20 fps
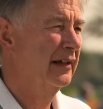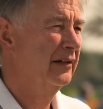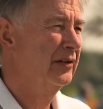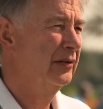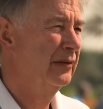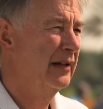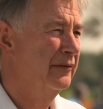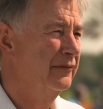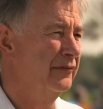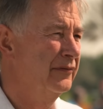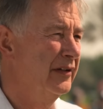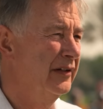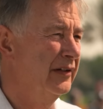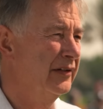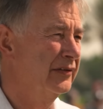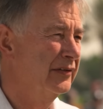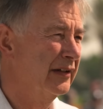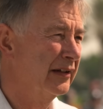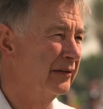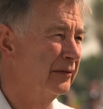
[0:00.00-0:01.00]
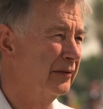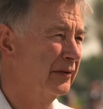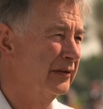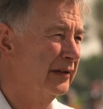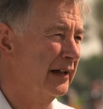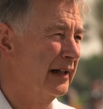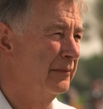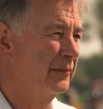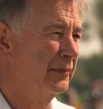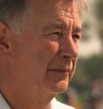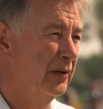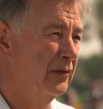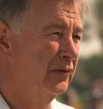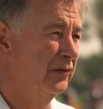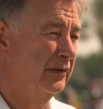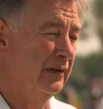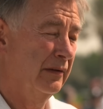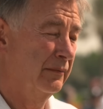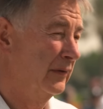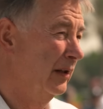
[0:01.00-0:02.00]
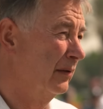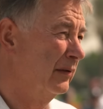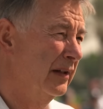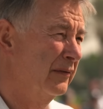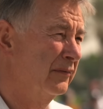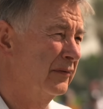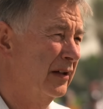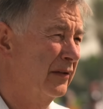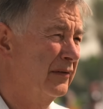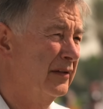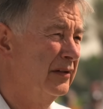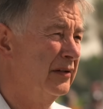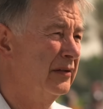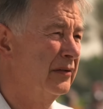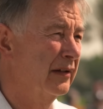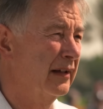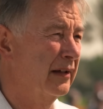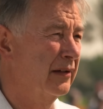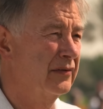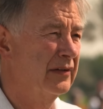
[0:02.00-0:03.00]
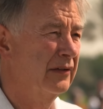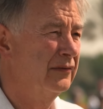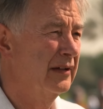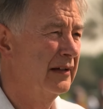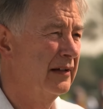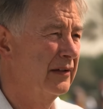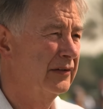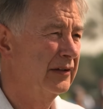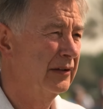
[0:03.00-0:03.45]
they do every single time. Most of them don't even know they're doing it because they've done it